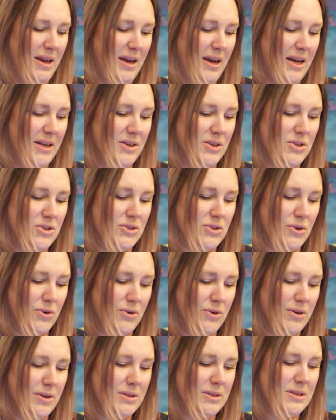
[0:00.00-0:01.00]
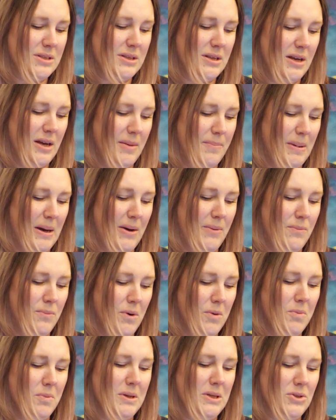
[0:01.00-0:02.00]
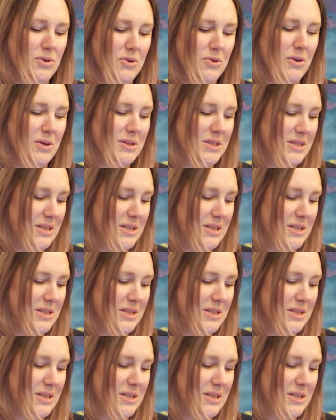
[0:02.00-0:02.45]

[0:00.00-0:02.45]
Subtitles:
and assurance about what we do not